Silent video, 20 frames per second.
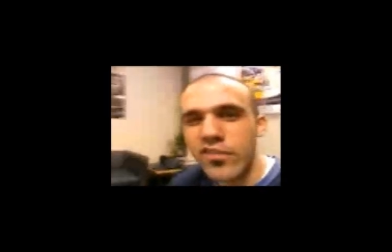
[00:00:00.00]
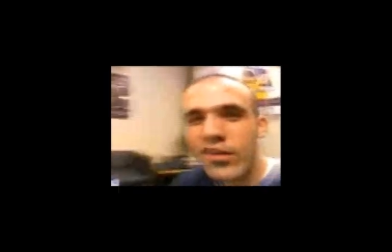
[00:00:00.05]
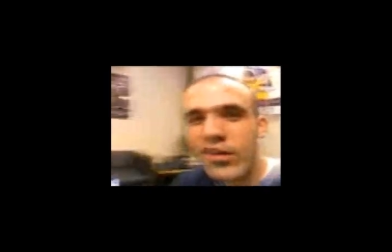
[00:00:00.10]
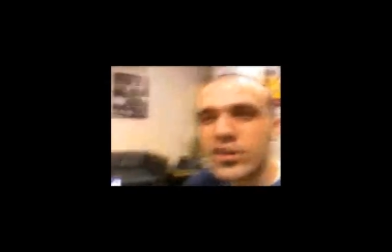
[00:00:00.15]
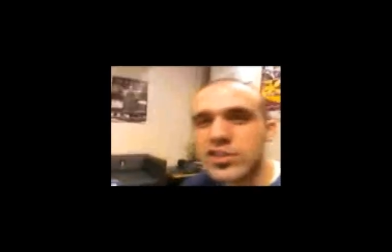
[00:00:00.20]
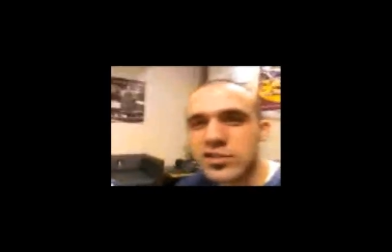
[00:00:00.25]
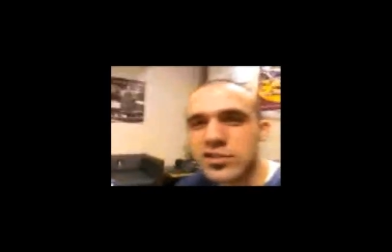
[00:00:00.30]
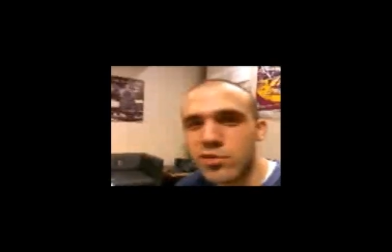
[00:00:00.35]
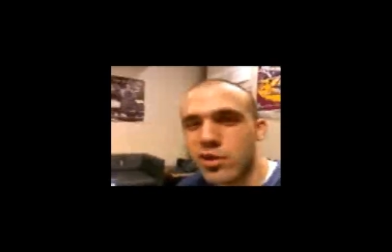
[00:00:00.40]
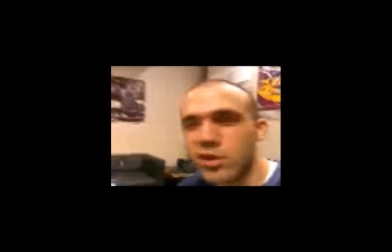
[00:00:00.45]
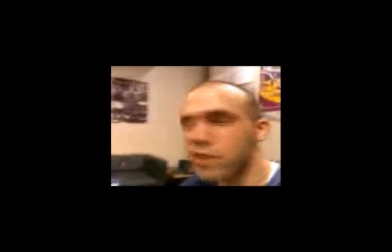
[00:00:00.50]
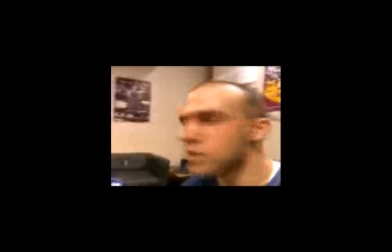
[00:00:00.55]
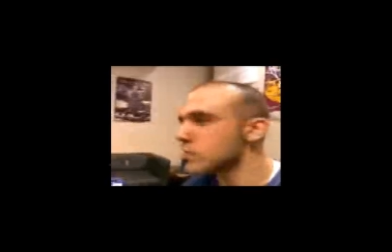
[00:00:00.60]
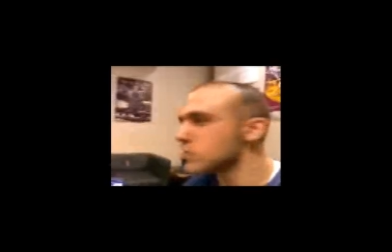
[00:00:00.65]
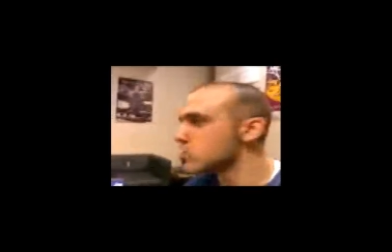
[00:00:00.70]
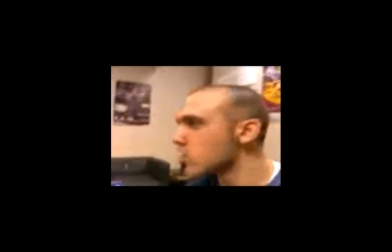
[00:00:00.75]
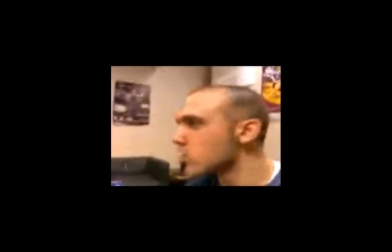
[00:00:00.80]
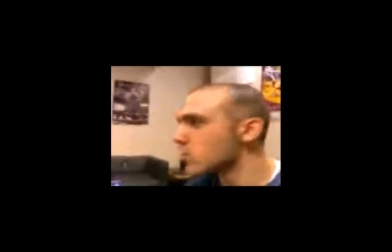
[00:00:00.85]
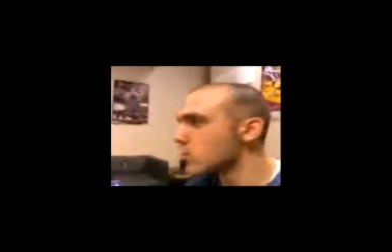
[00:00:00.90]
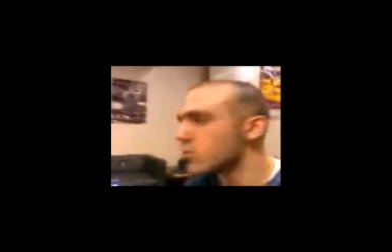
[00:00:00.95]
First,
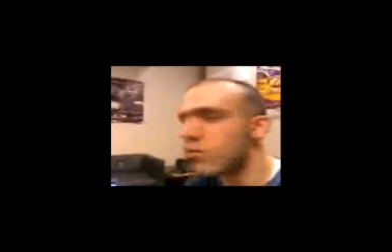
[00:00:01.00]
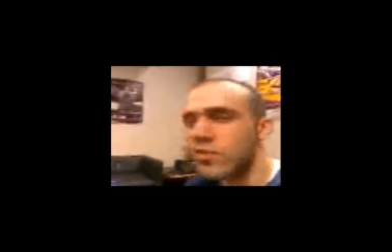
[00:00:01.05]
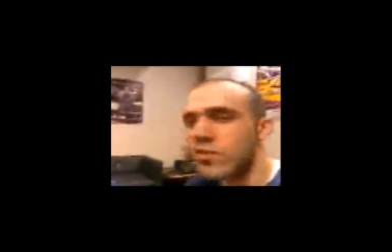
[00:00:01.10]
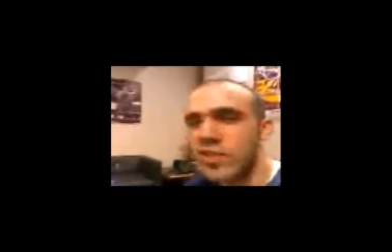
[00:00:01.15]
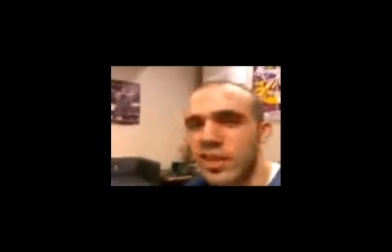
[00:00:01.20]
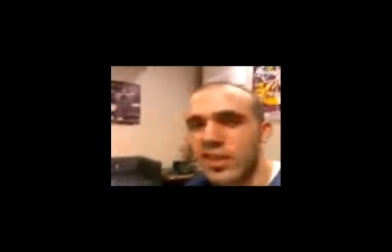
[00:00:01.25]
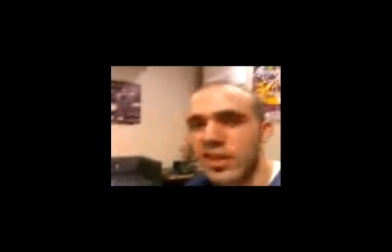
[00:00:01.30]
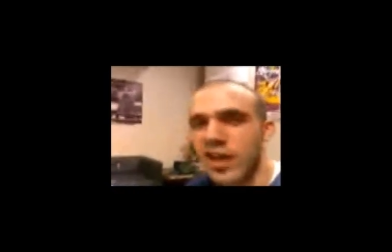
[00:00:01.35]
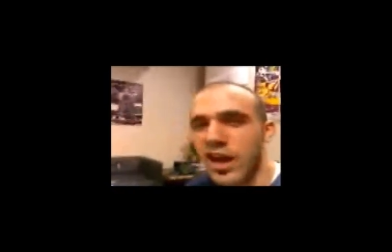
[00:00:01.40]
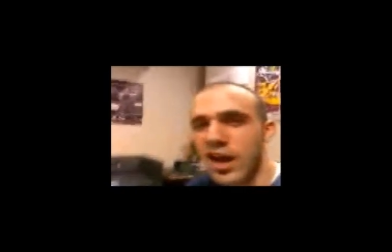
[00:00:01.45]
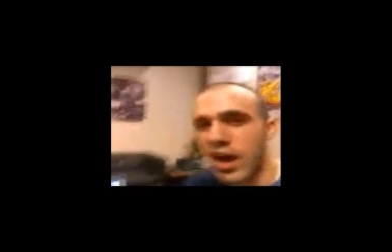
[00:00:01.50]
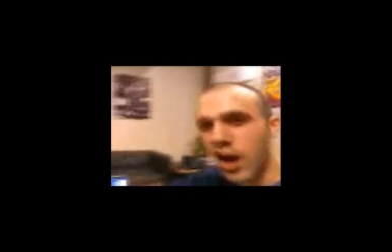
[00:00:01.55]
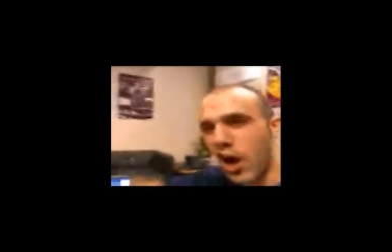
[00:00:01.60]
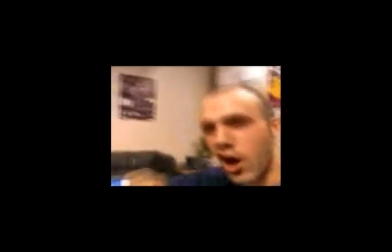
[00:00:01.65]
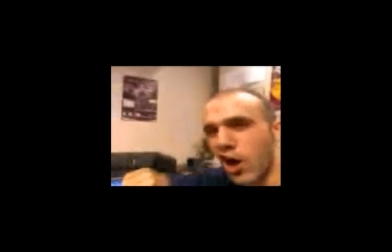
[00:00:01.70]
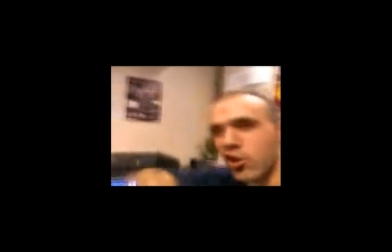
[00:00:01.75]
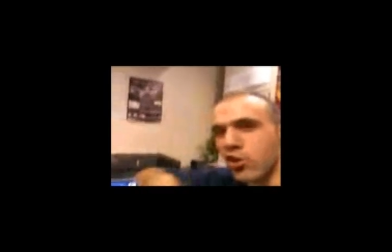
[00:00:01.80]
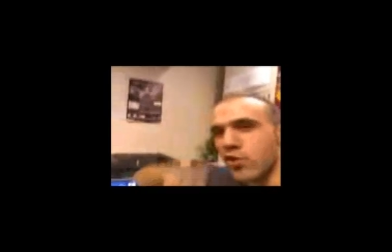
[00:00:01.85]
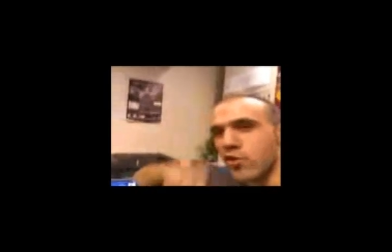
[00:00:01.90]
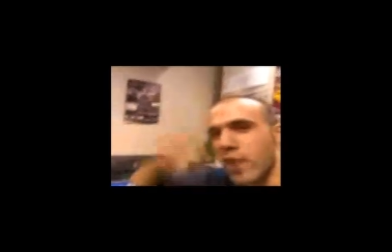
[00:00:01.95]
we show you the
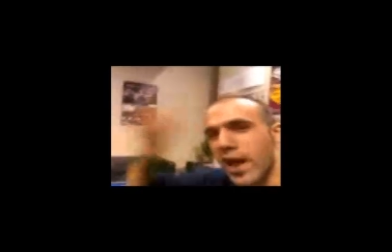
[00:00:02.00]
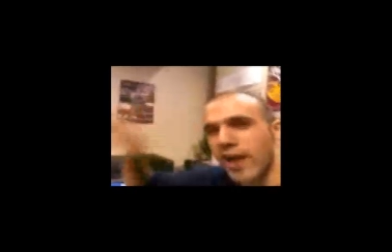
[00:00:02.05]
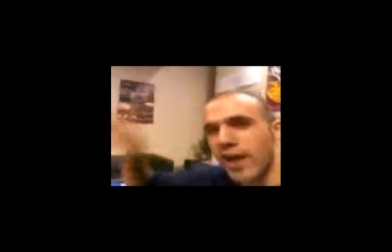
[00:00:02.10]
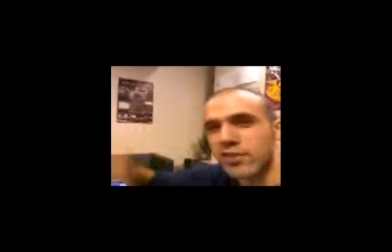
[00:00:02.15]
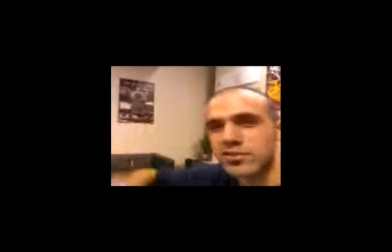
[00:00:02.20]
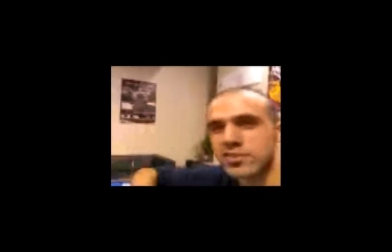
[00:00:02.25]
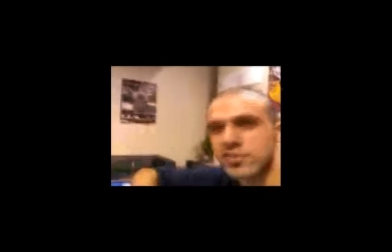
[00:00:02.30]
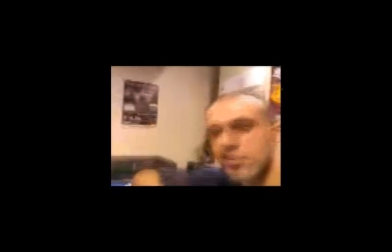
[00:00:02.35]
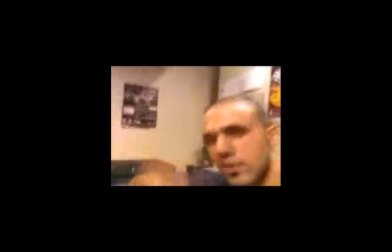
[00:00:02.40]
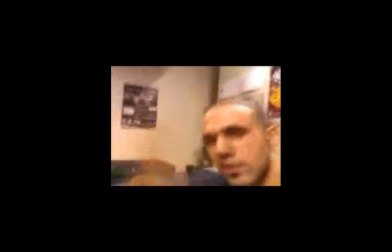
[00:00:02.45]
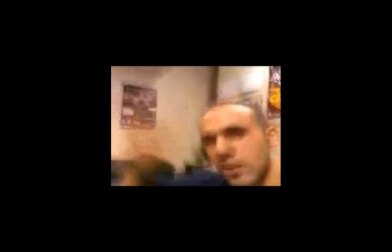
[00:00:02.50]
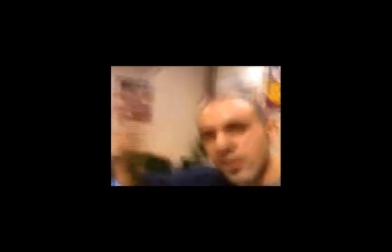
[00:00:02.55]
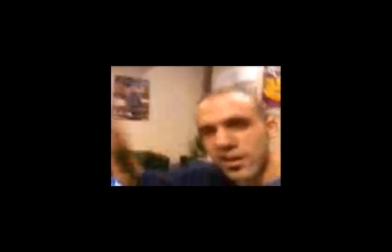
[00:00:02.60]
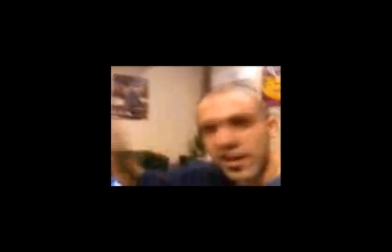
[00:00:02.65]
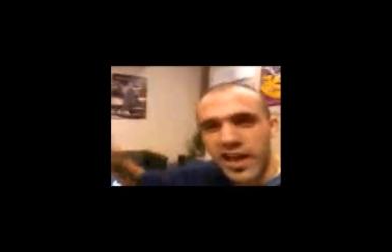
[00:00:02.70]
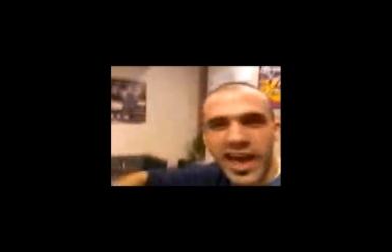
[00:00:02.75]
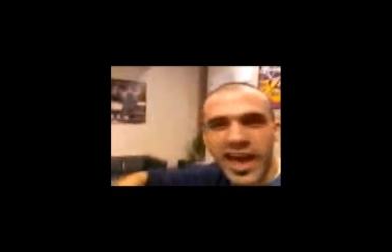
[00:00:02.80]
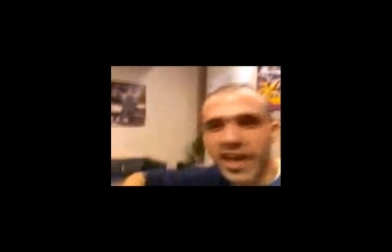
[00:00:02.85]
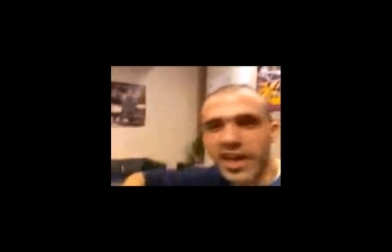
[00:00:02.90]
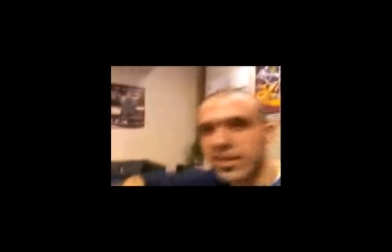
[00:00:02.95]
uh, all around
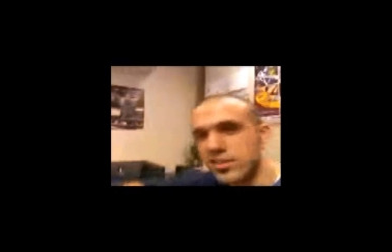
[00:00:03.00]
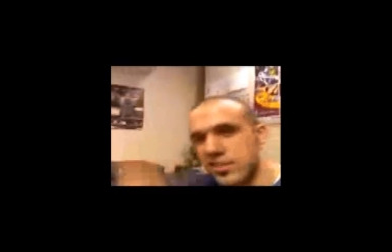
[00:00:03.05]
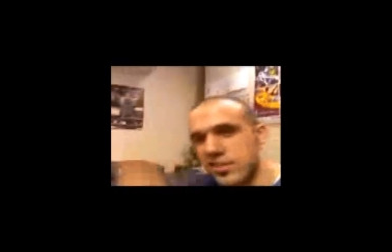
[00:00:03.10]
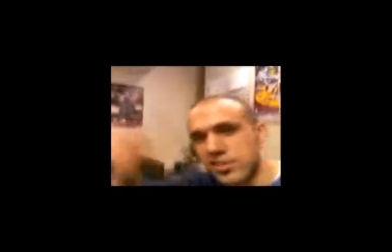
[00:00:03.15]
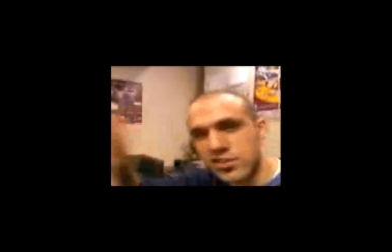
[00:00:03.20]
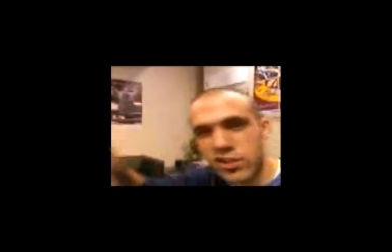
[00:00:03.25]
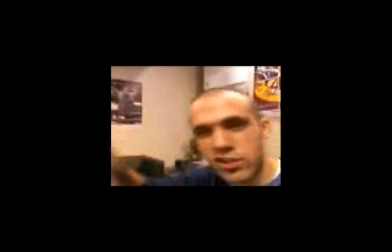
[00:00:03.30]
head